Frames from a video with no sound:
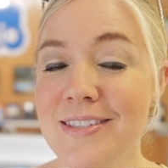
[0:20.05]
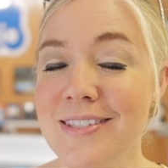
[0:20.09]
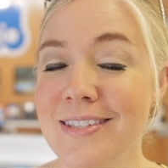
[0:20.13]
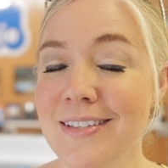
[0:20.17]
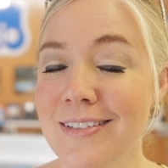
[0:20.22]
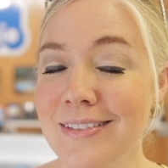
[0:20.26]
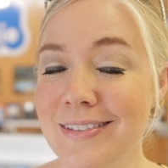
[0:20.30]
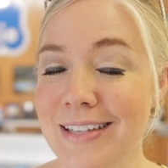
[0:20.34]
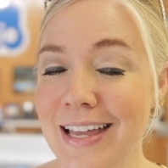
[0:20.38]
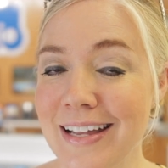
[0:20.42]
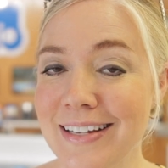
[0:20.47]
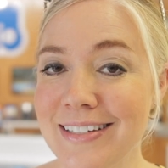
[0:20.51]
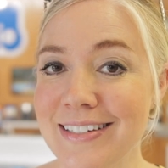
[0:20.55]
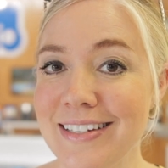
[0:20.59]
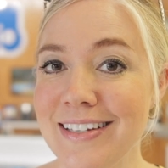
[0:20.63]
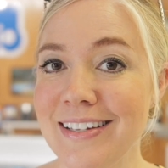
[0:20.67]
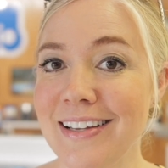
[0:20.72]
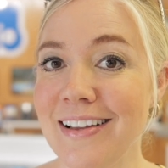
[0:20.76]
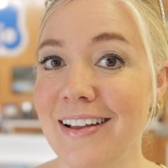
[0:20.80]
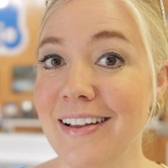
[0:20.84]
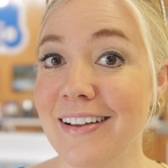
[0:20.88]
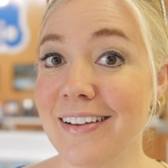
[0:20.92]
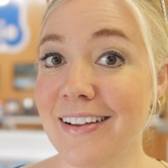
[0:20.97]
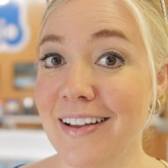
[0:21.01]

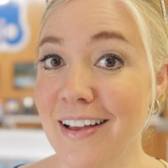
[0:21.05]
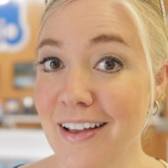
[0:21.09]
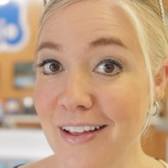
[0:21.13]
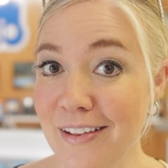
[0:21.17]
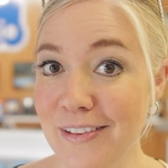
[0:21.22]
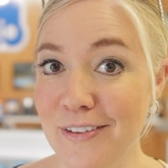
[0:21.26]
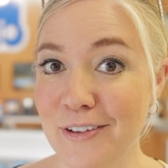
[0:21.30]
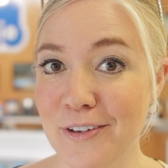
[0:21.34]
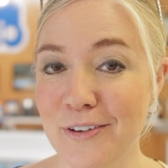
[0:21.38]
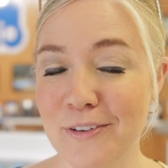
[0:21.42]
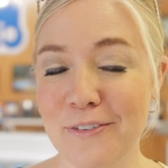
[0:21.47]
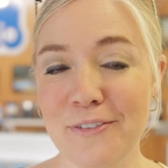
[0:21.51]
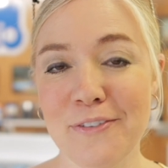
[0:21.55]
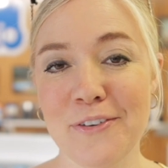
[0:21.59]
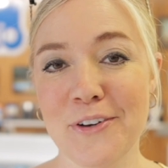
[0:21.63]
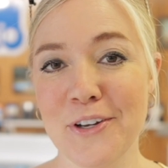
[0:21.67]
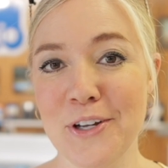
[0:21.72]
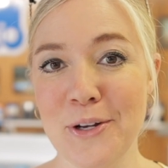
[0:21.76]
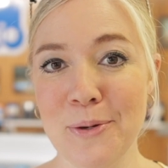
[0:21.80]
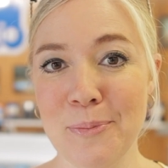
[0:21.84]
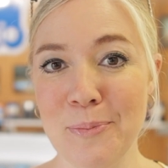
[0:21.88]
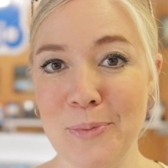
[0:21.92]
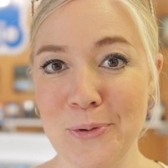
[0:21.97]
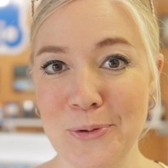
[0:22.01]
selecting a color for
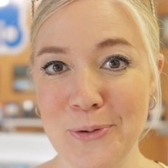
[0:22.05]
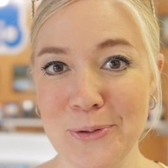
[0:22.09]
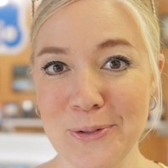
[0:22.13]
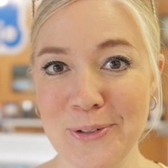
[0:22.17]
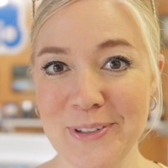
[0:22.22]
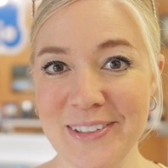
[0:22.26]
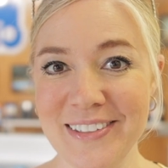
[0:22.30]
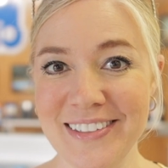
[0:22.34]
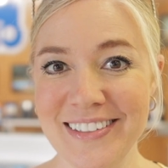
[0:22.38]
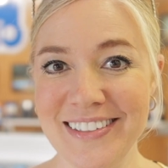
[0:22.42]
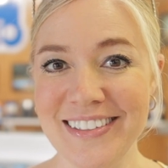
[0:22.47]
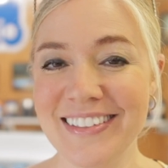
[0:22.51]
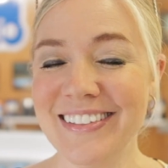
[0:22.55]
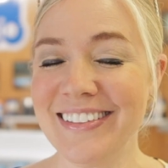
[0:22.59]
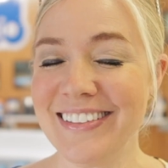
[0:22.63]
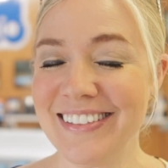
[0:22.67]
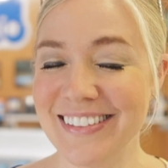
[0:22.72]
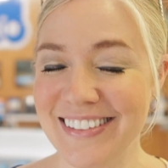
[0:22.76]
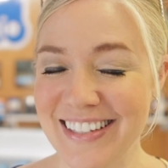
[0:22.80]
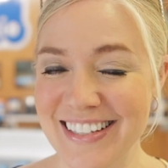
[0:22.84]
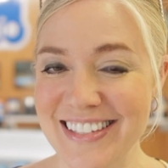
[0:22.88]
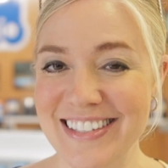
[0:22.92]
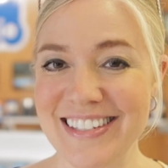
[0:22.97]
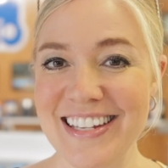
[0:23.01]
your pool.
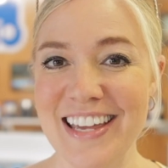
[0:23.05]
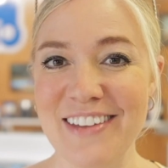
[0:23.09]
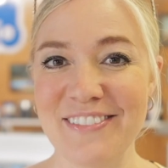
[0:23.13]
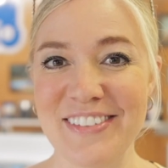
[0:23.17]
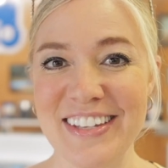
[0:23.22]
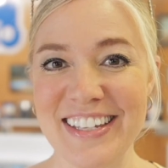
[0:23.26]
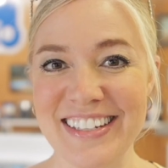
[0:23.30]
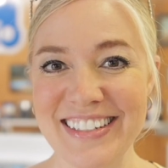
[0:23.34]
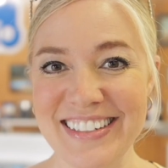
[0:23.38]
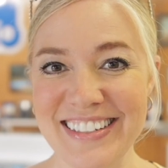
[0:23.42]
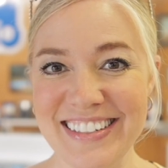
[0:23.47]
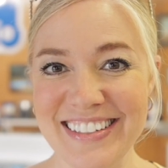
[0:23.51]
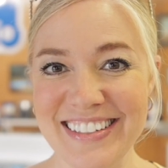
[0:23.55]
Let's dive in.